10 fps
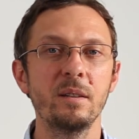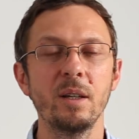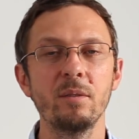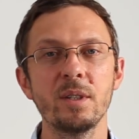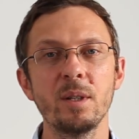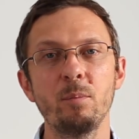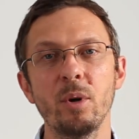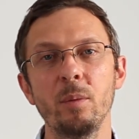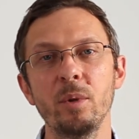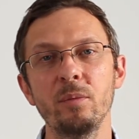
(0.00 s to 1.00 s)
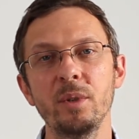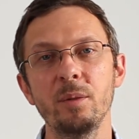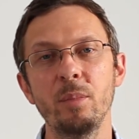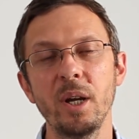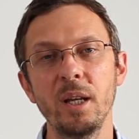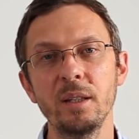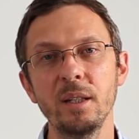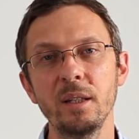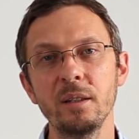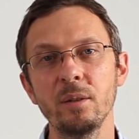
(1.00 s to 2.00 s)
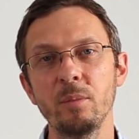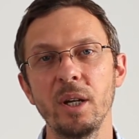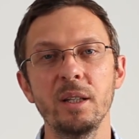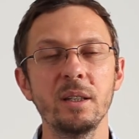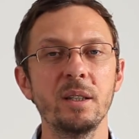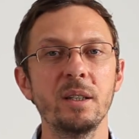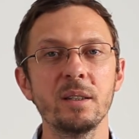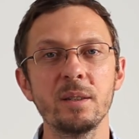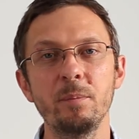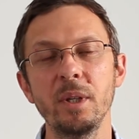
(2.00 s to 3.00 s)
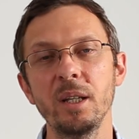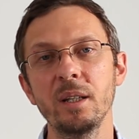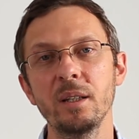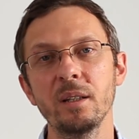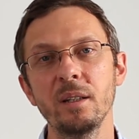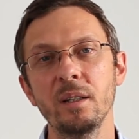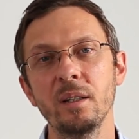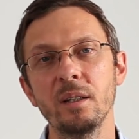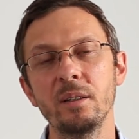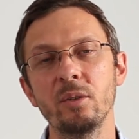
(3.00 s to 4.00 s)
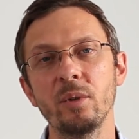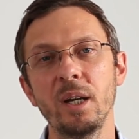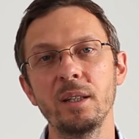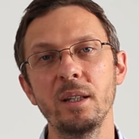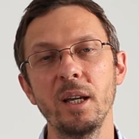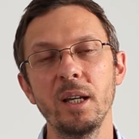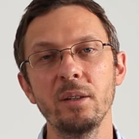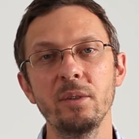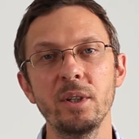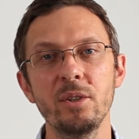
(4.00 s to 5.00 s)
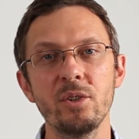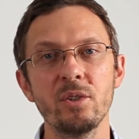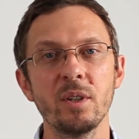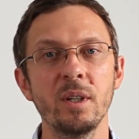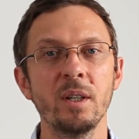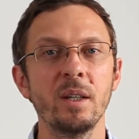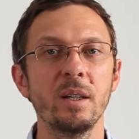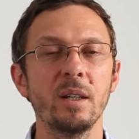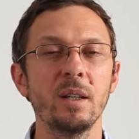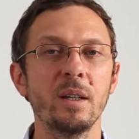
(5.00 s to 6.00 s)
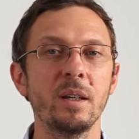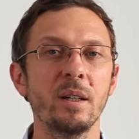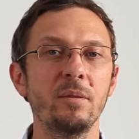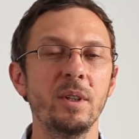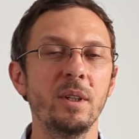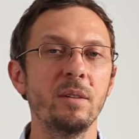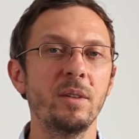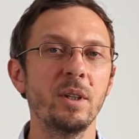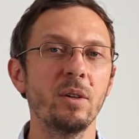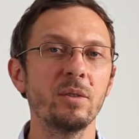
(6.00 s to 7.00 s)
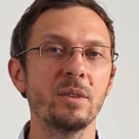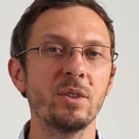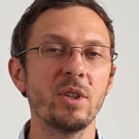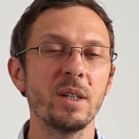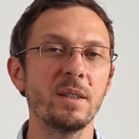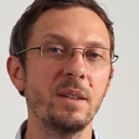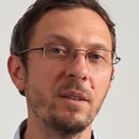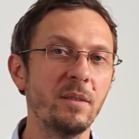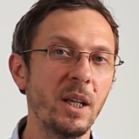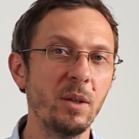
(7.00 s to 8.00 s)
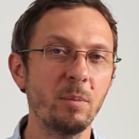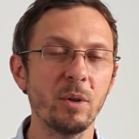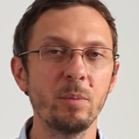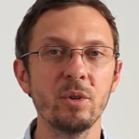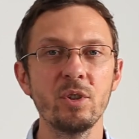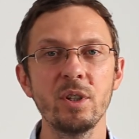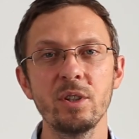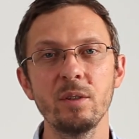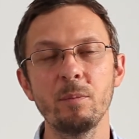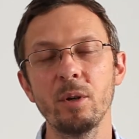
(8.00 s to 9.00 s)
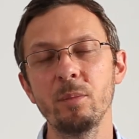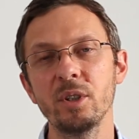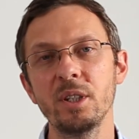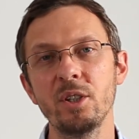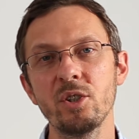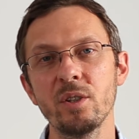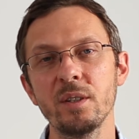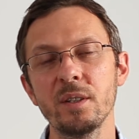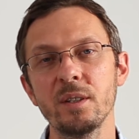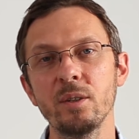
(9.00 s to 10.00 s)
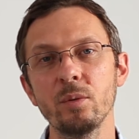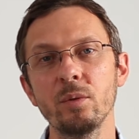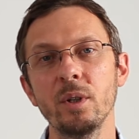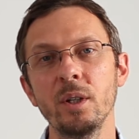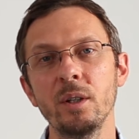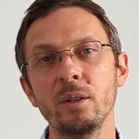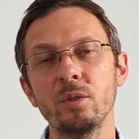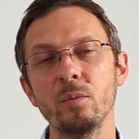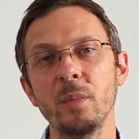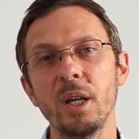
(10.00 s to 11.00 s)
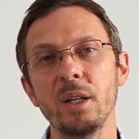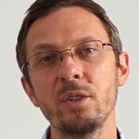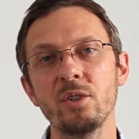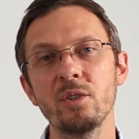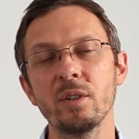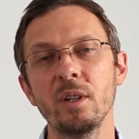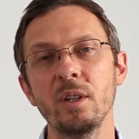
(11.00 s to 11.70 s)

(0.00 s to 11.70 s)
was a problem with branding. The branding didn't speak the right language. We also adjusted the value propositions to match